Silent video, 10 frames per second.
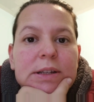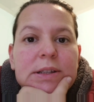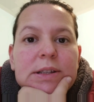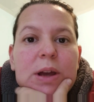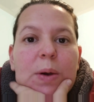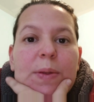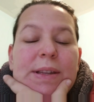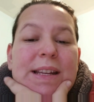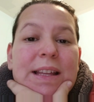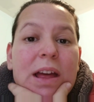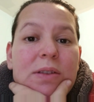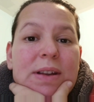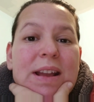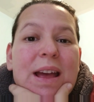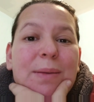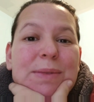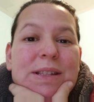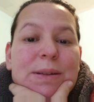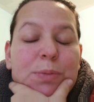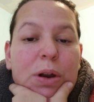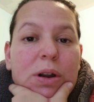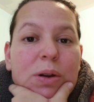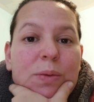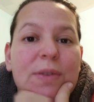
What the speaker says: So the decluttering comes tomorrow.